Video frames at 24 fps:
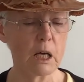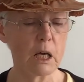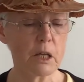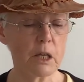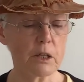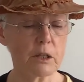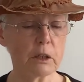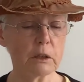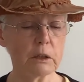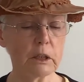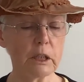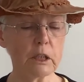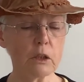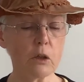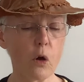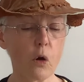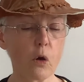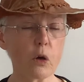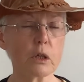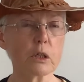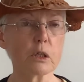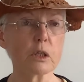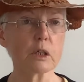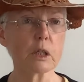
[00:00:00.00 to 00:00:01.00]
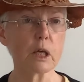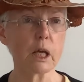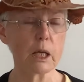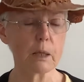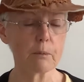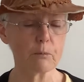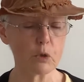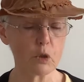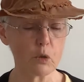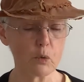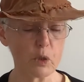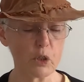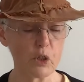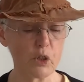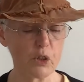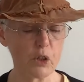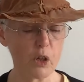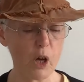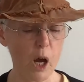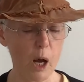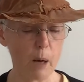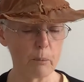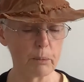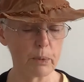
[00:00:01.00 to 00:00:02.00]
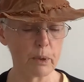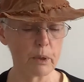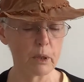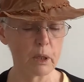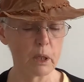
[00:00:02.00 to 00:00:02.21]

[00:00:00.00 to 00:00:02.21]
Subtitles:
the lead horse came to a stop.